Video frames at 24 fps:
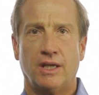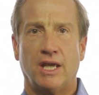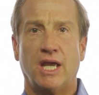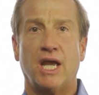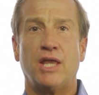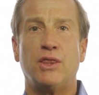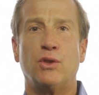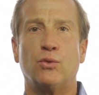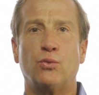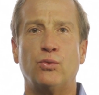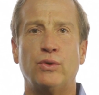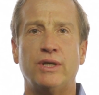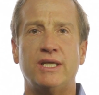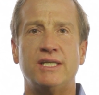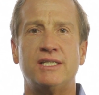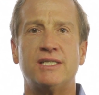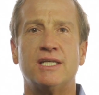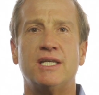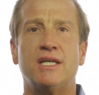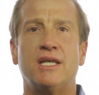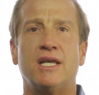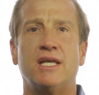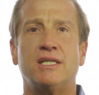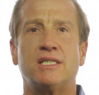And the
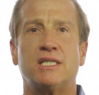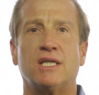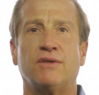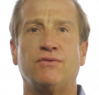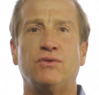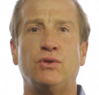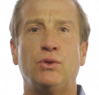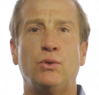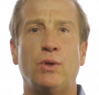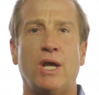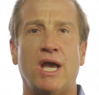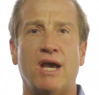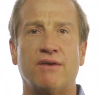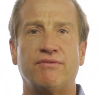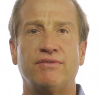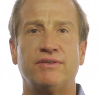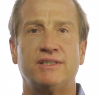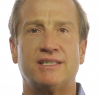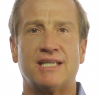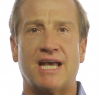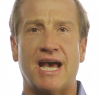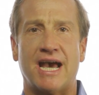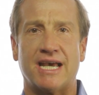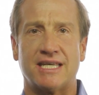reason is if you have
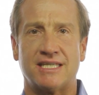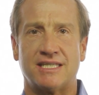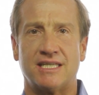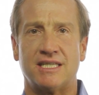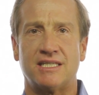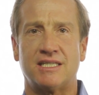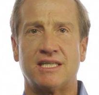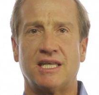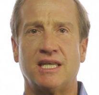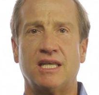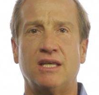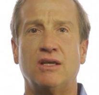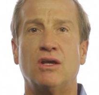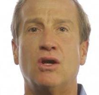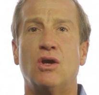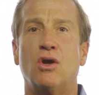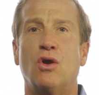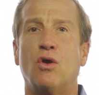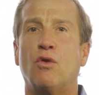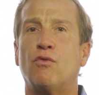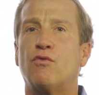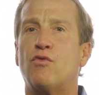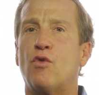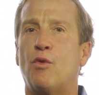toxicity
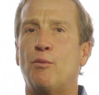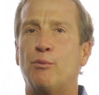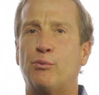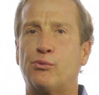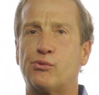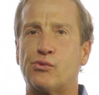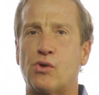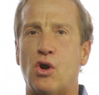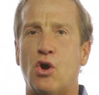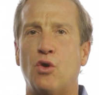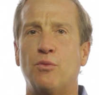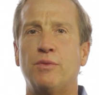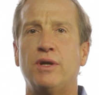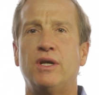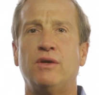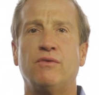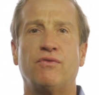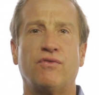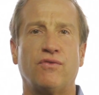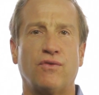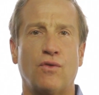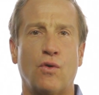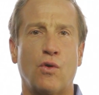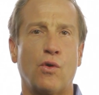from bromine,
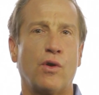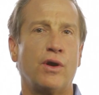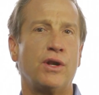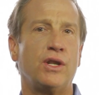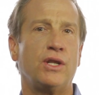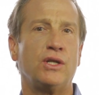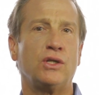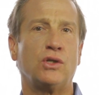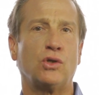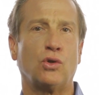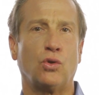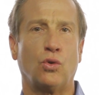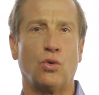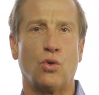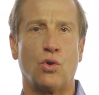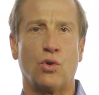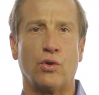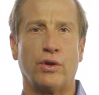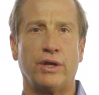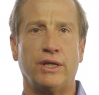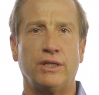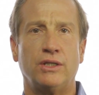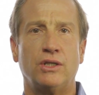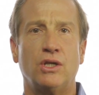fluorine, and
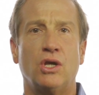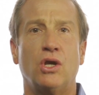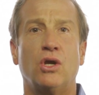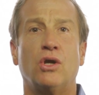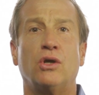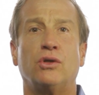chlorine,